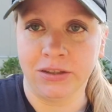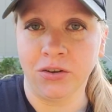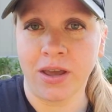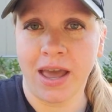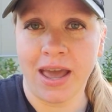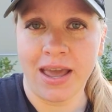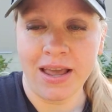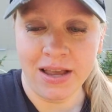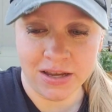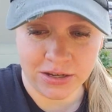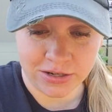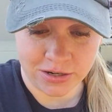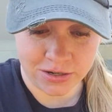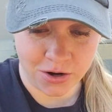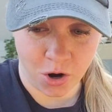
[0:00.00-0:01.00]
okay.
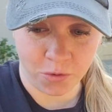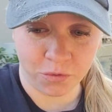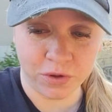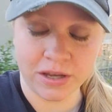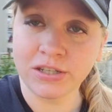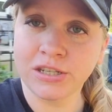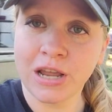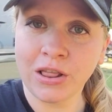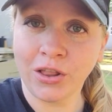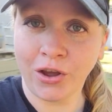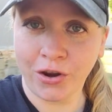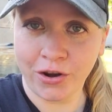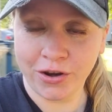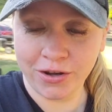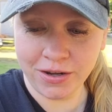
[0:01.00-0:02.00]
Hopefully she
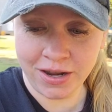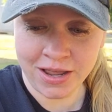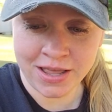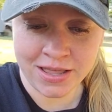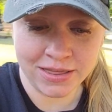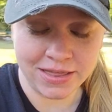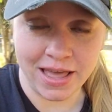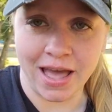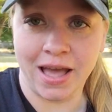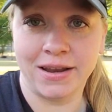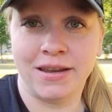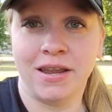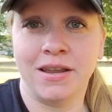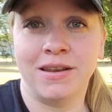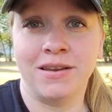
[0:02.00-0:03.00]
learned
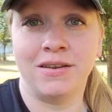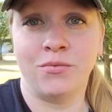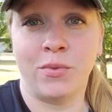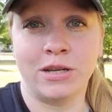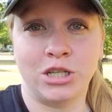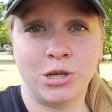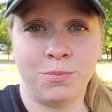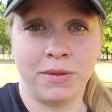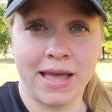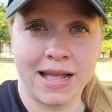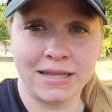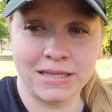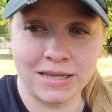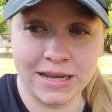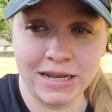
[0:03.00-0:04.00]
that when she
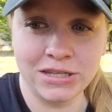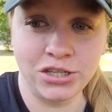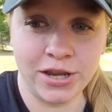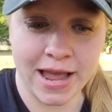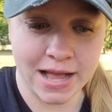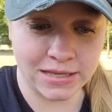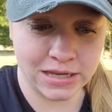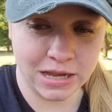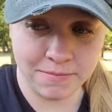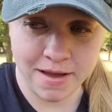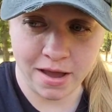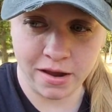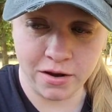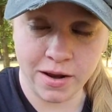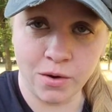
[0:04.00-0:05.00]
plants seeds, she has to come
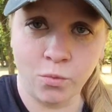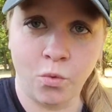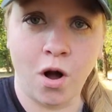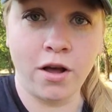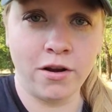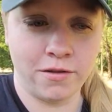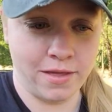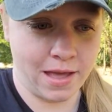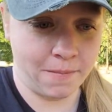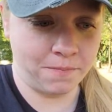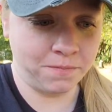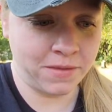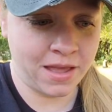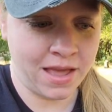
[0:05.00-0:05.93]
out here and water them.